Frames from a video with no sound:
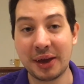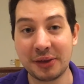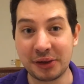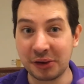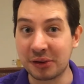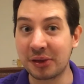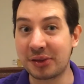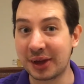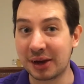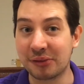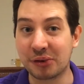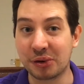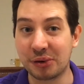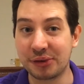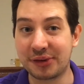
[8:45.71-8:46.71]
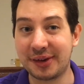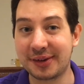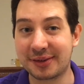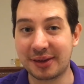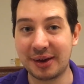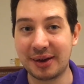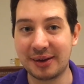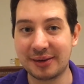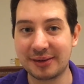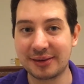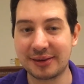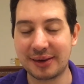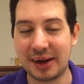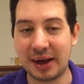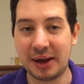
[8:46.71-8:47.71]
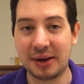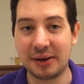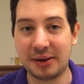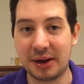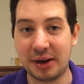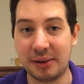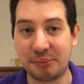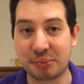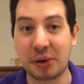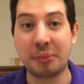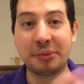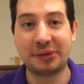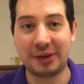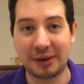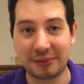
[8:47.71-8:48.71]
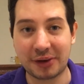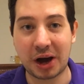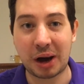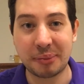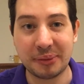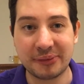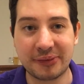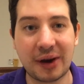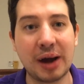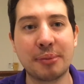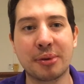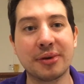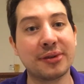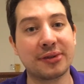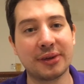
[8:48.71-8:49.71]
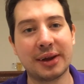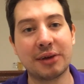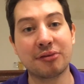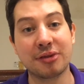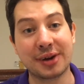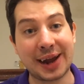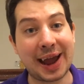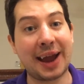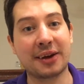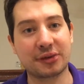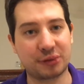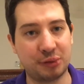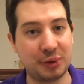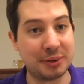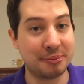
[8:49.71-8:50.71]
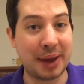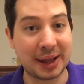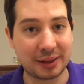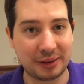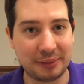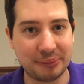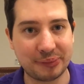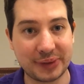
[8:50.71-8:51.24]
The other thing, of course, is that a property of carbon fibre is that it reacts with metal.